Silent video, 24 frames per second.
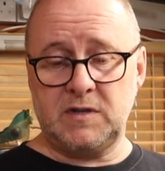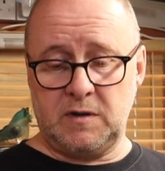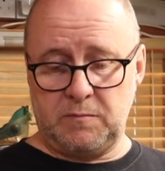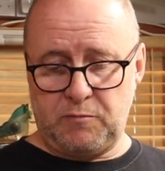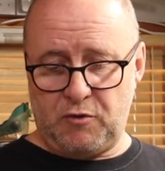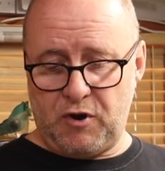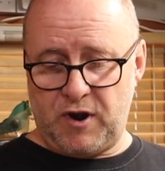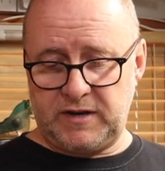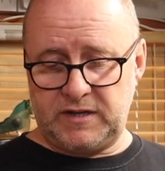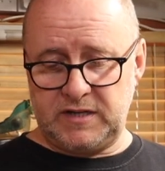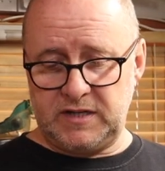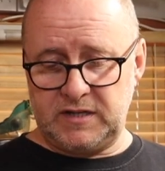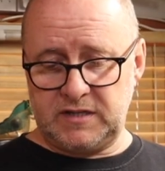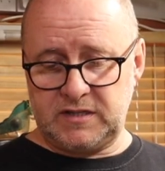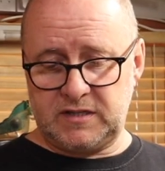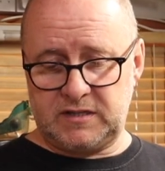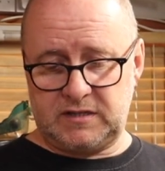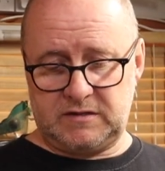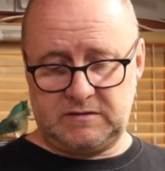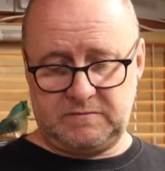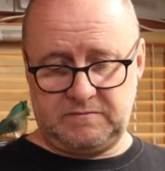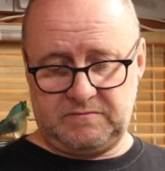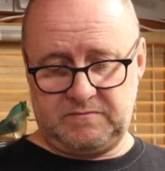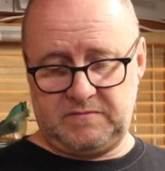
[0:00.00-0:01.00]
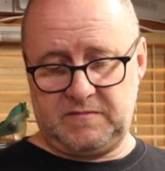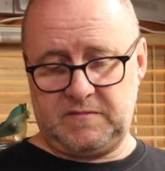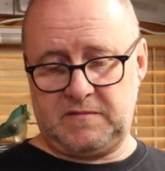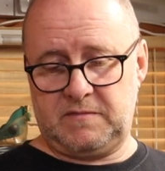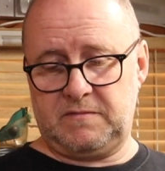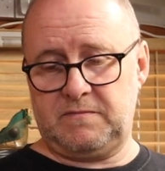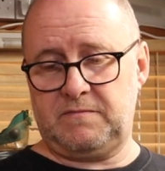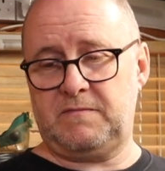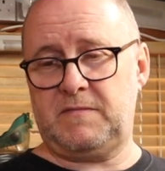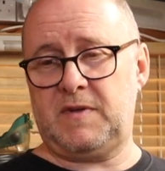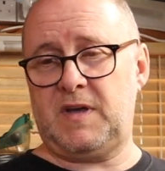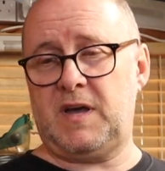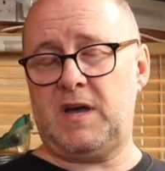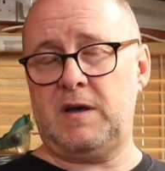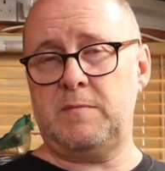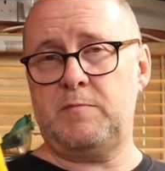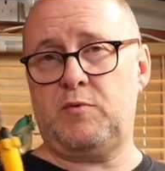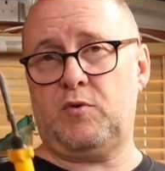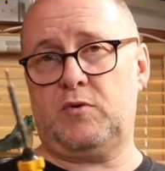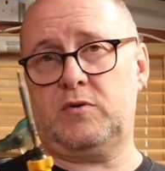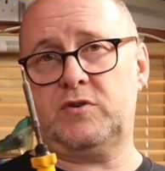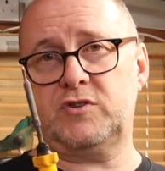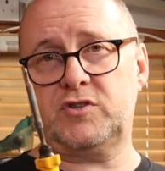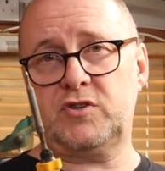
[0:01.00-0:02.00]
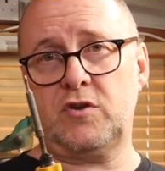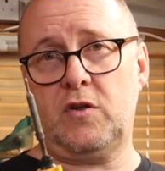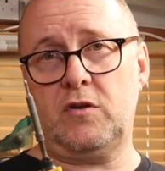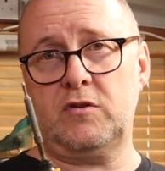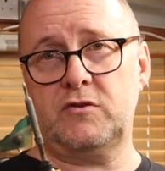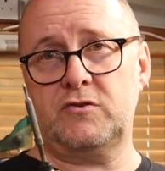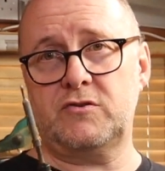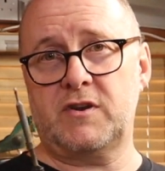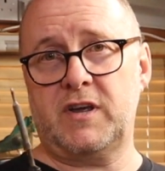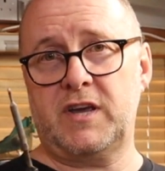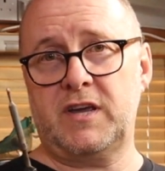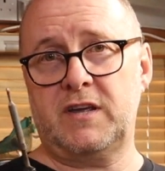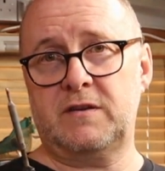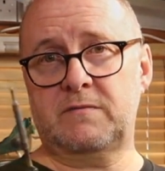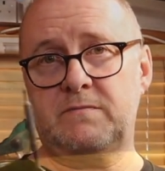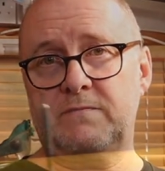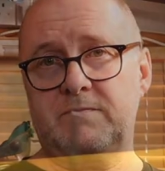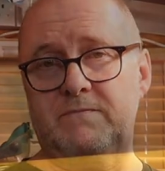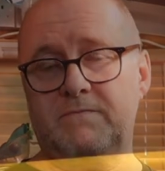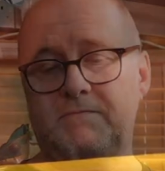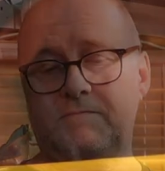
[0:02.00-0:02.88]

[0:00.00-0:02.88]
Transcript: an apprentice, I bought a soldering iron,